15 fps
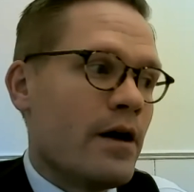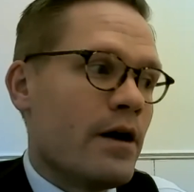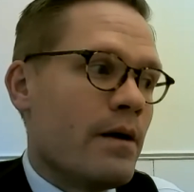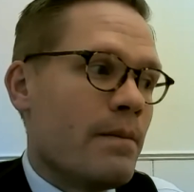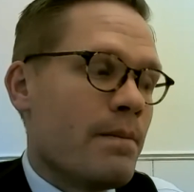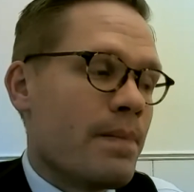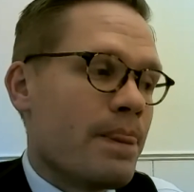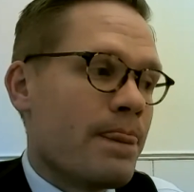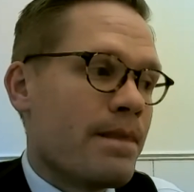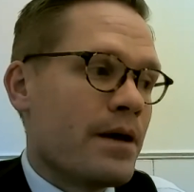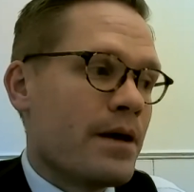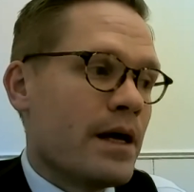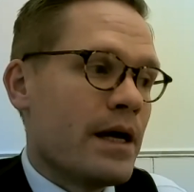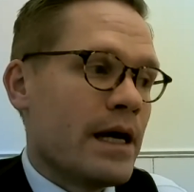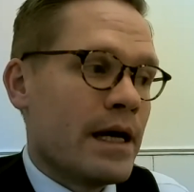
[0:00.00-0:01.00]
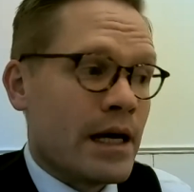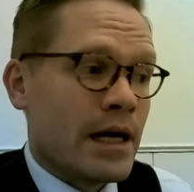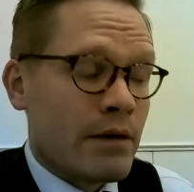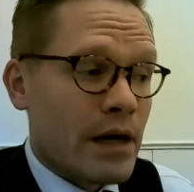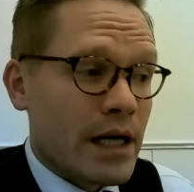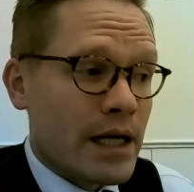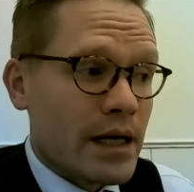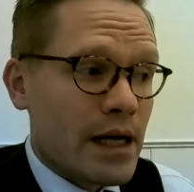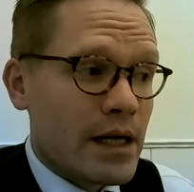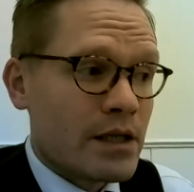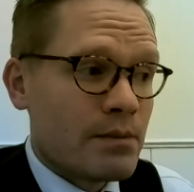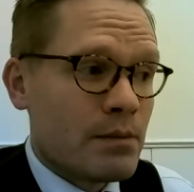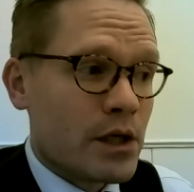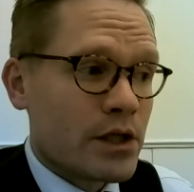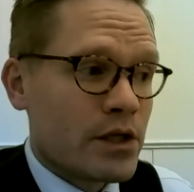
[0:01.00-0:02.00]
Um, and I
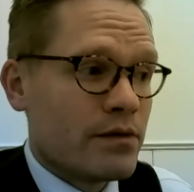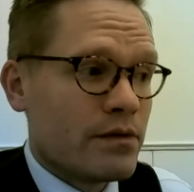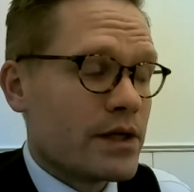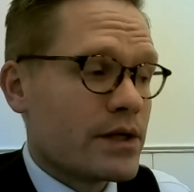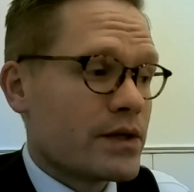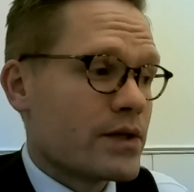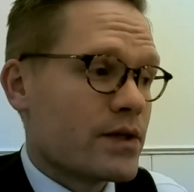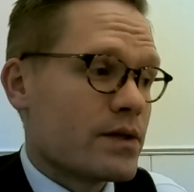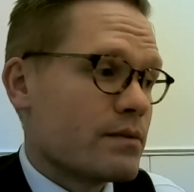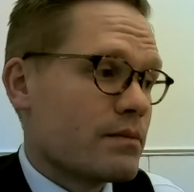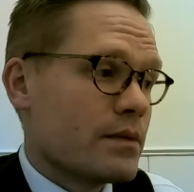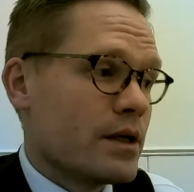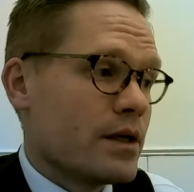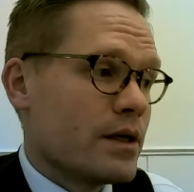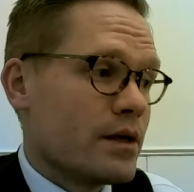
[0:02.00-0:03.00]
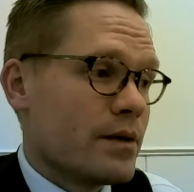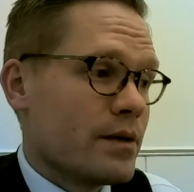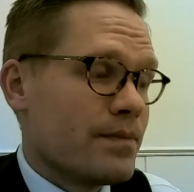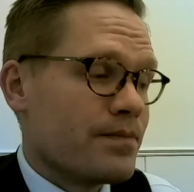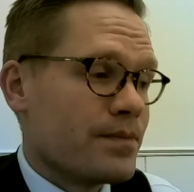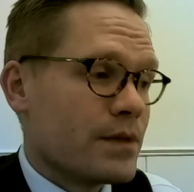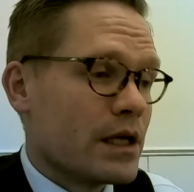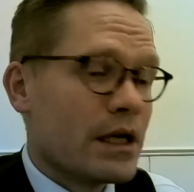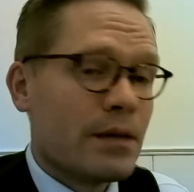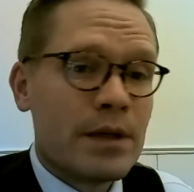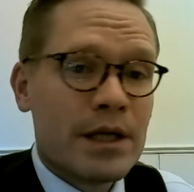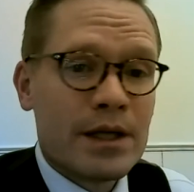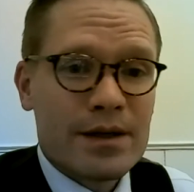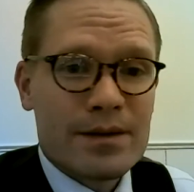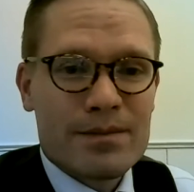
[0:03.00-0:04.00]
recognize that much of it is um,
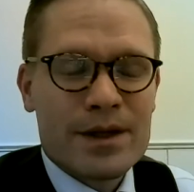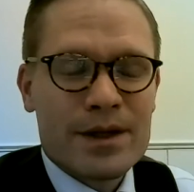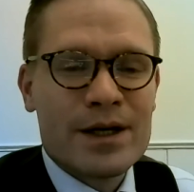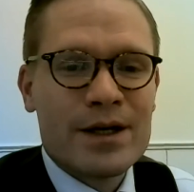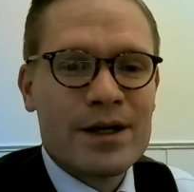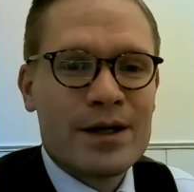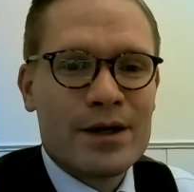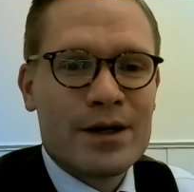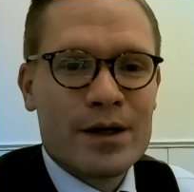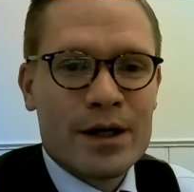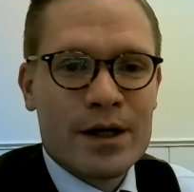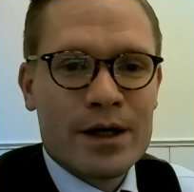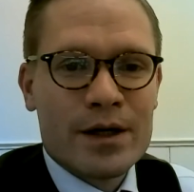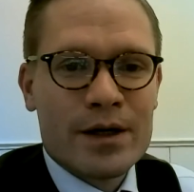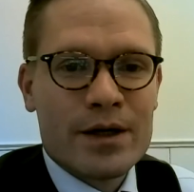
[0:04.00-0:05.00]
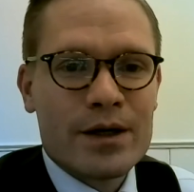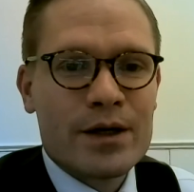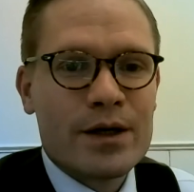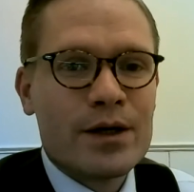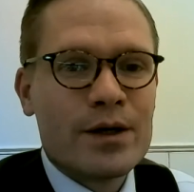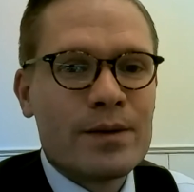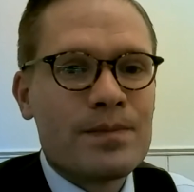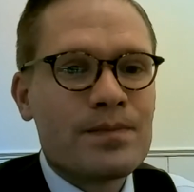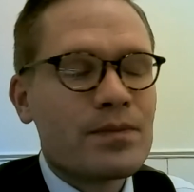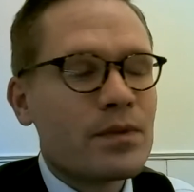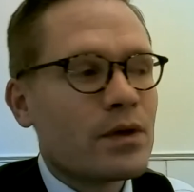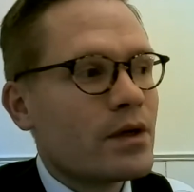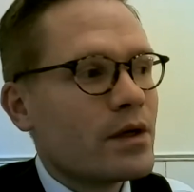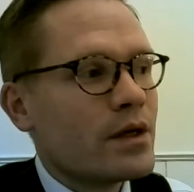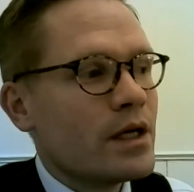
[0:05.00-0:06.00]
limited uh, and um,
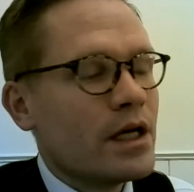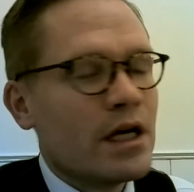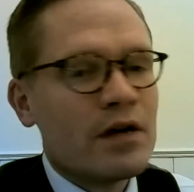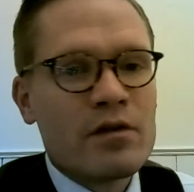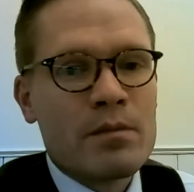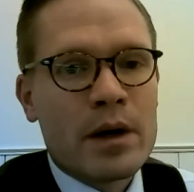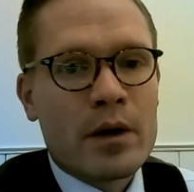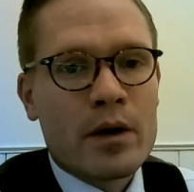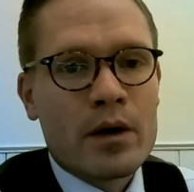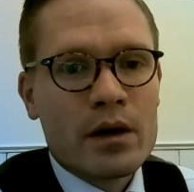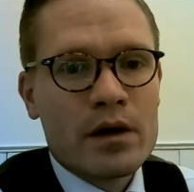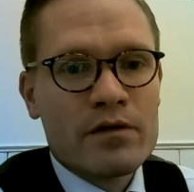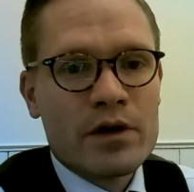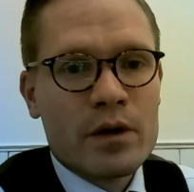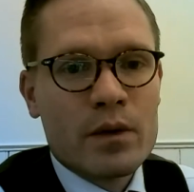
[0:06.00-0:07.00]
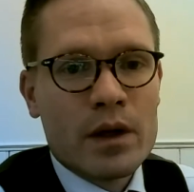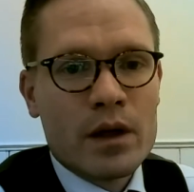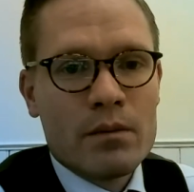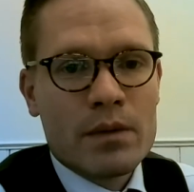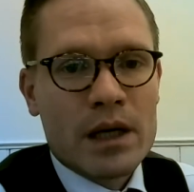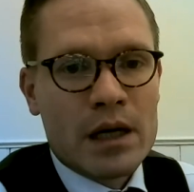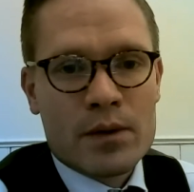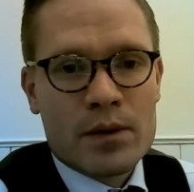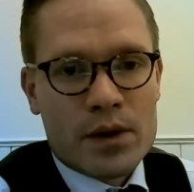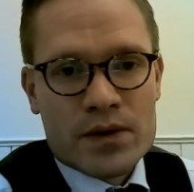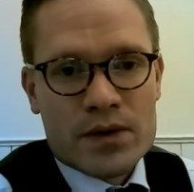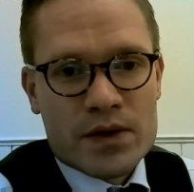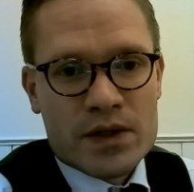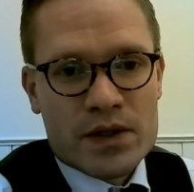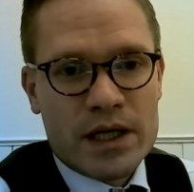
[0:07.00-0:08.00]
ephemeral, if you will. But I would
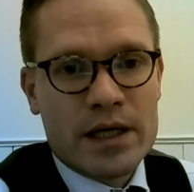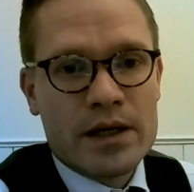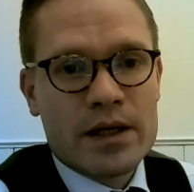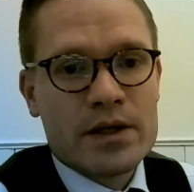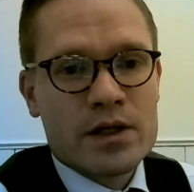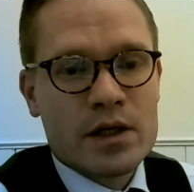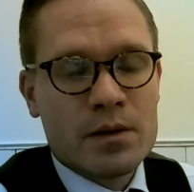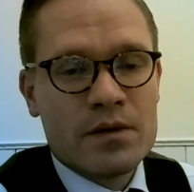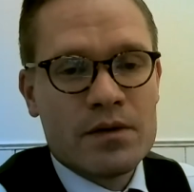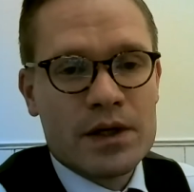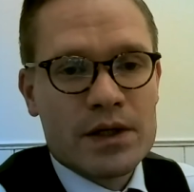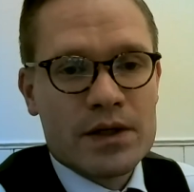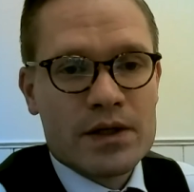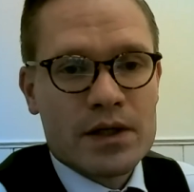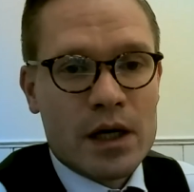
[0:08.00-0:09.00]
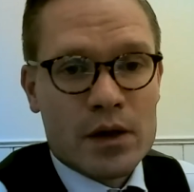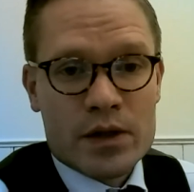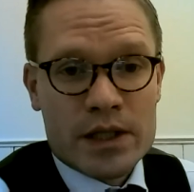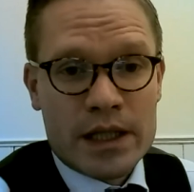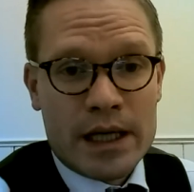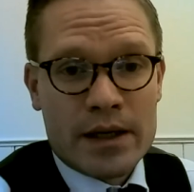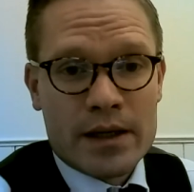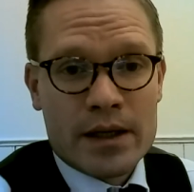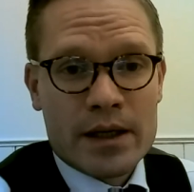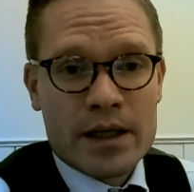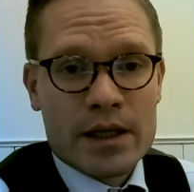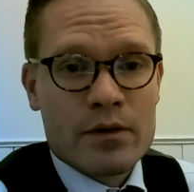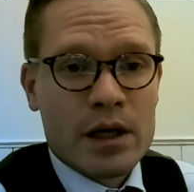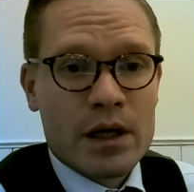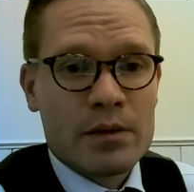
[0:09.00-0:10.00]
also say that some of it is outstanding
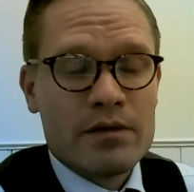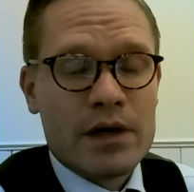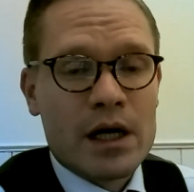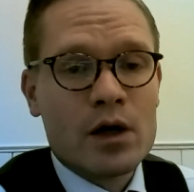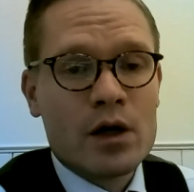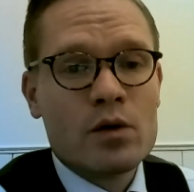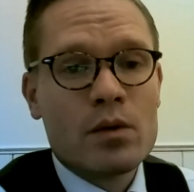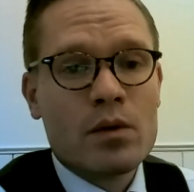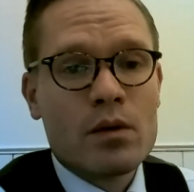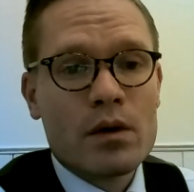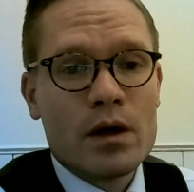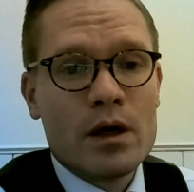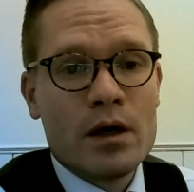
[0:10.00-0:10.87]
and incredibly valuable.